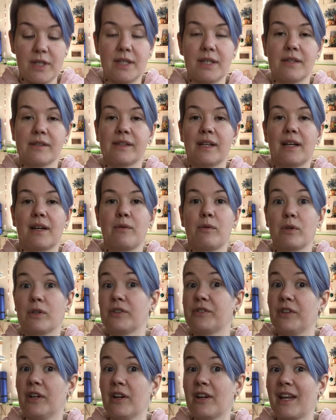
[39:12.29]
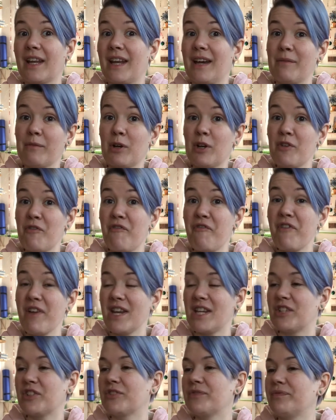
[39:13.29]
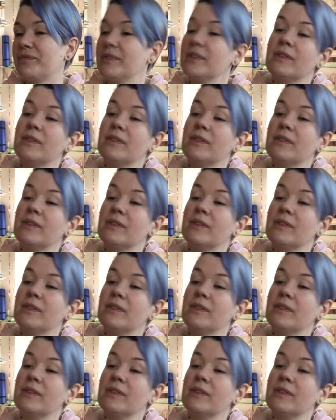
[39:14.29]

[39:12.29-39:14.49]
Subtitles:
things that I want to talk, and I'm gonna finish.